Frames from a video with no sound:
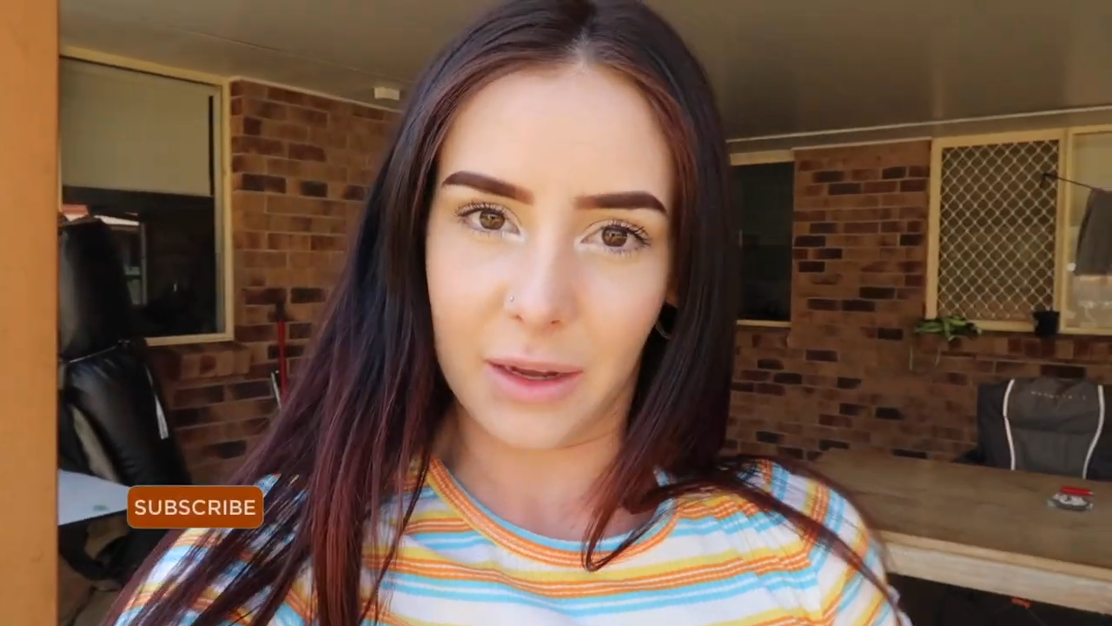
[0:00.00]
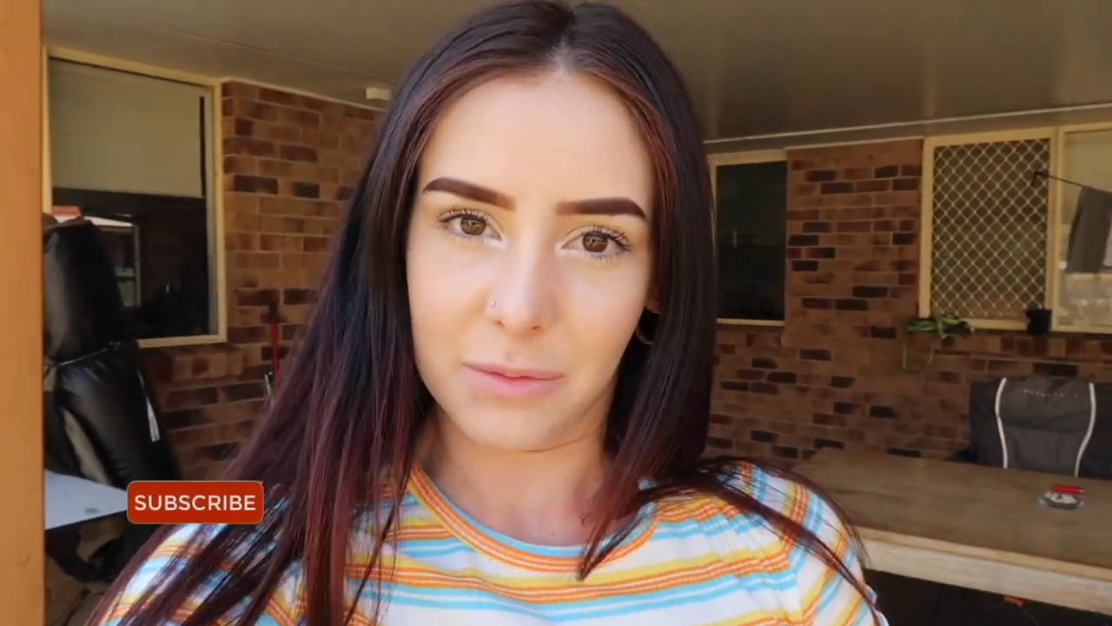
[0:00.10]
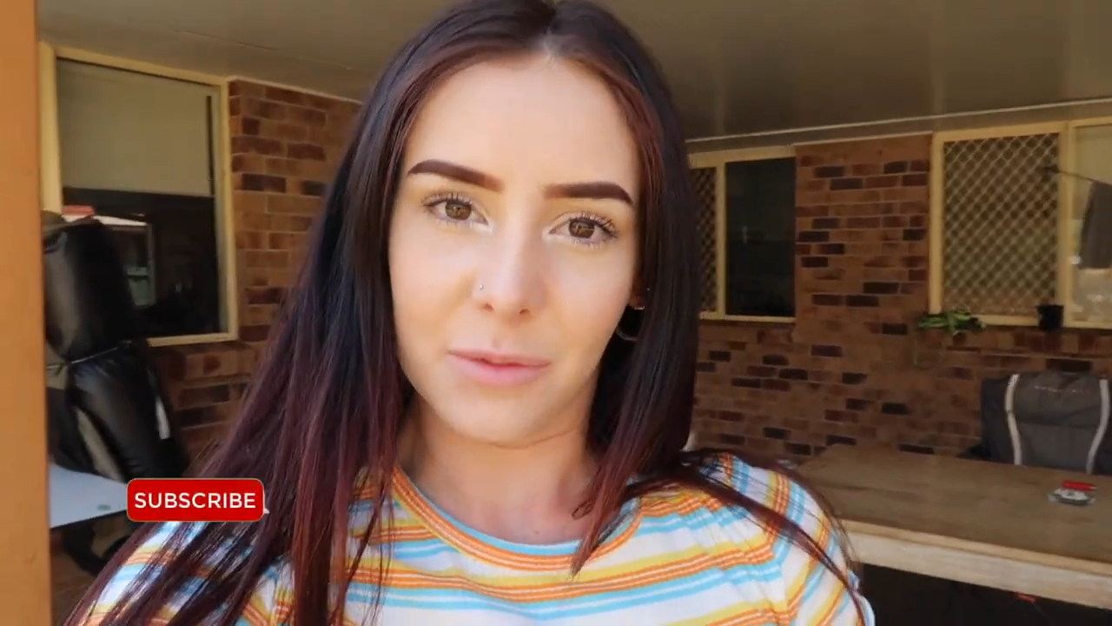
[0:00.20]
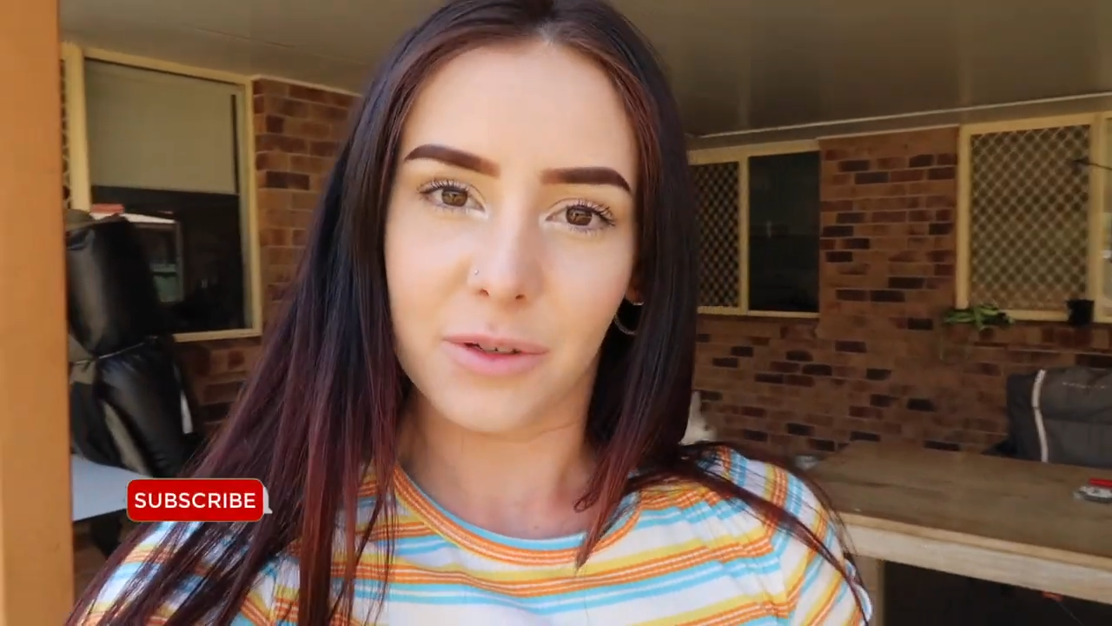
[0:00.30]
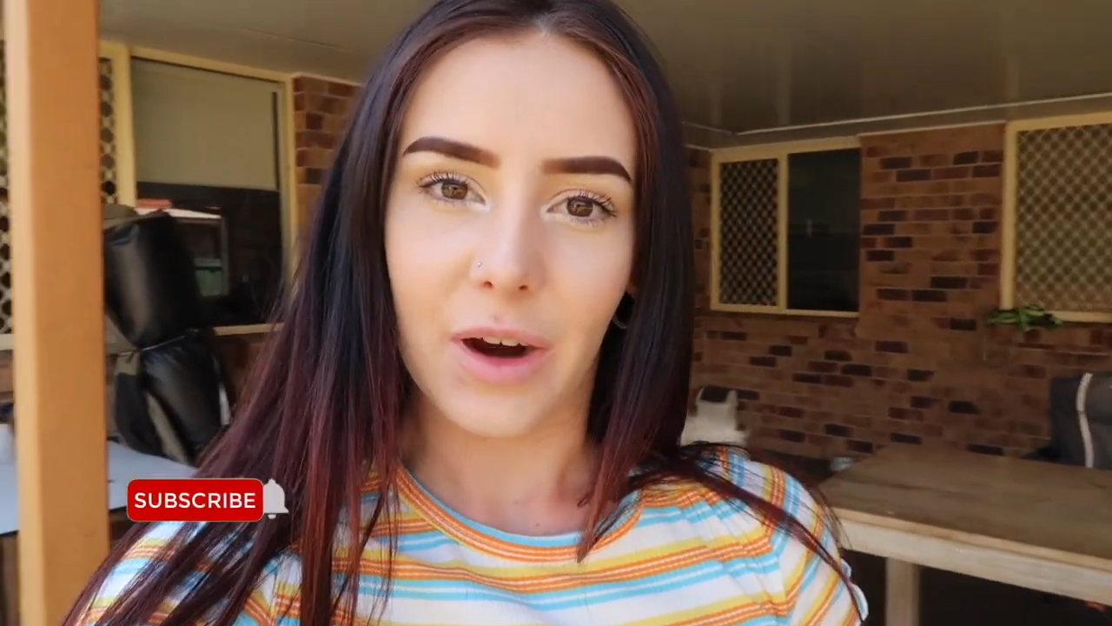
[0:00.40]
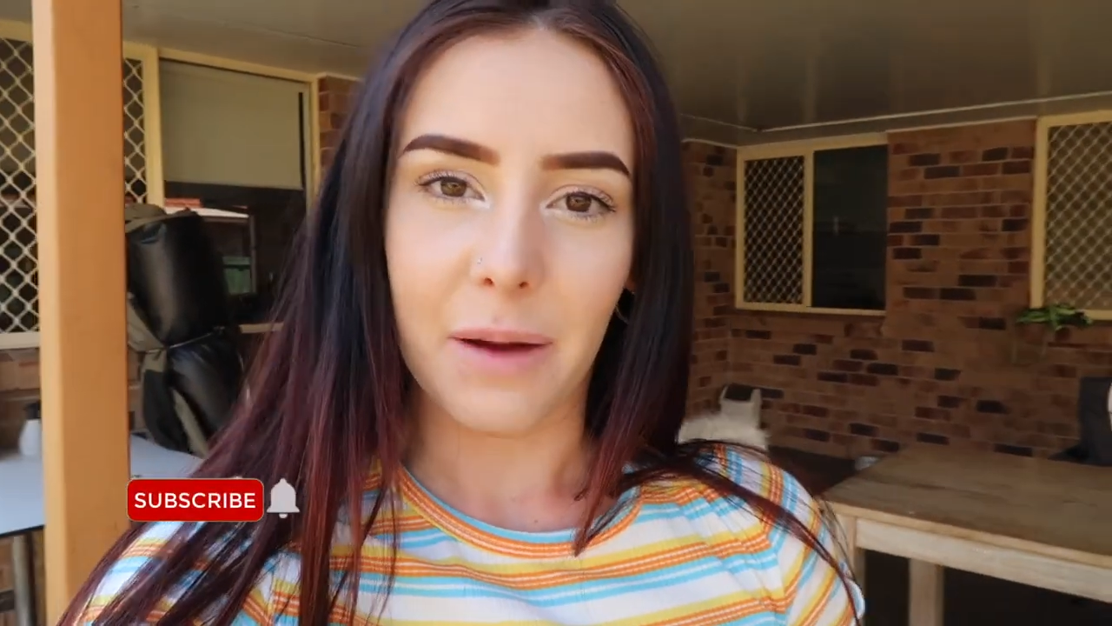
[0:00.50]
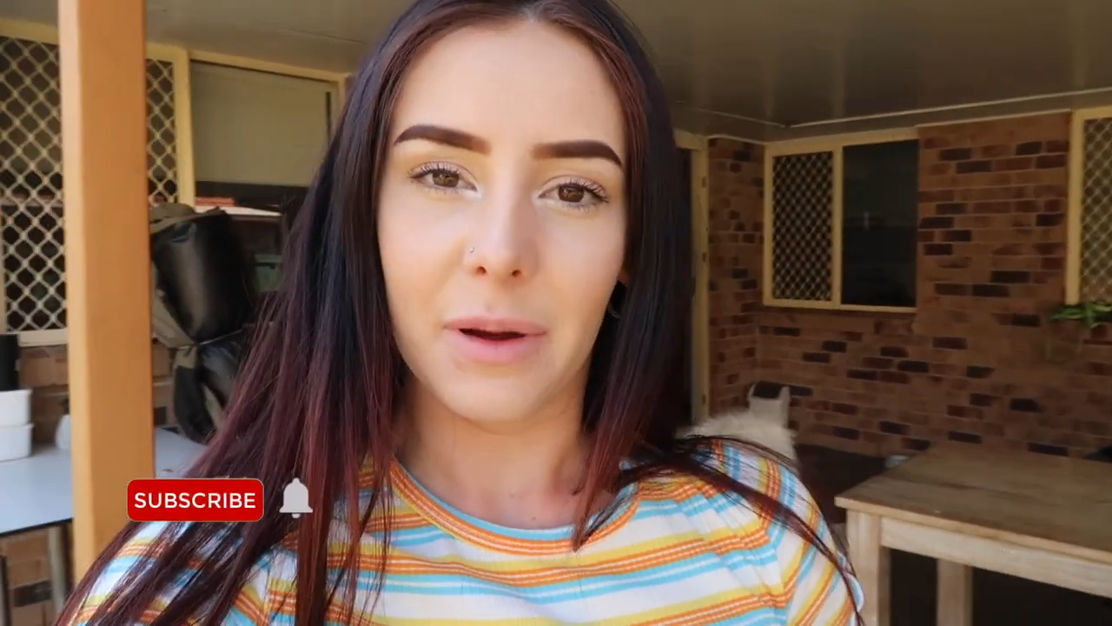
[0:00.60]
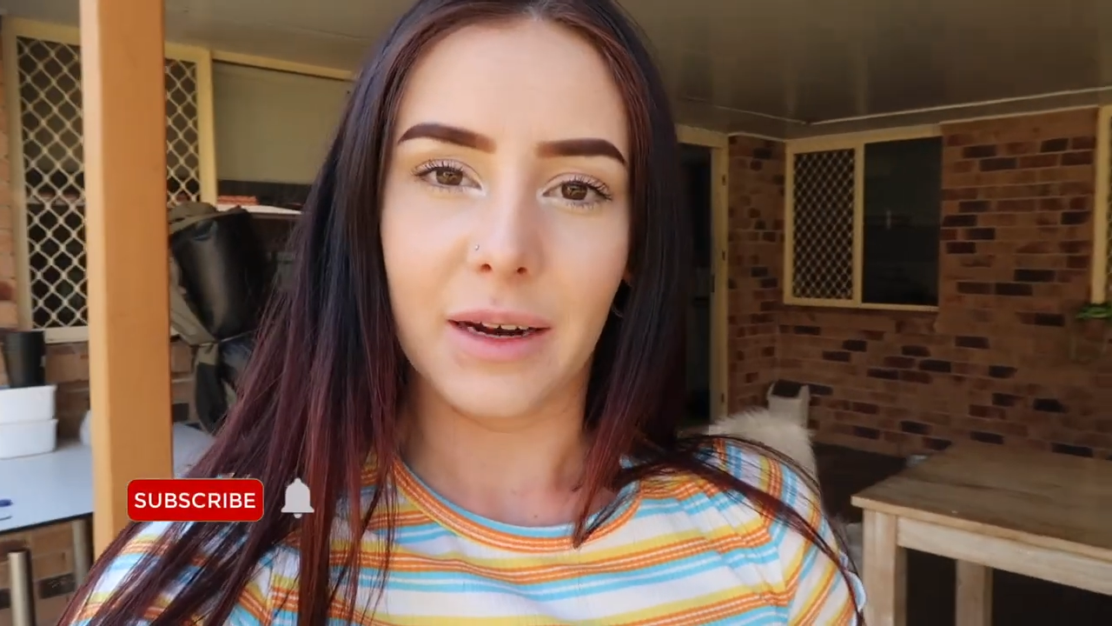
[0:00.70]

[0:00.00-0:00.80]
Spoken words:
that subscribe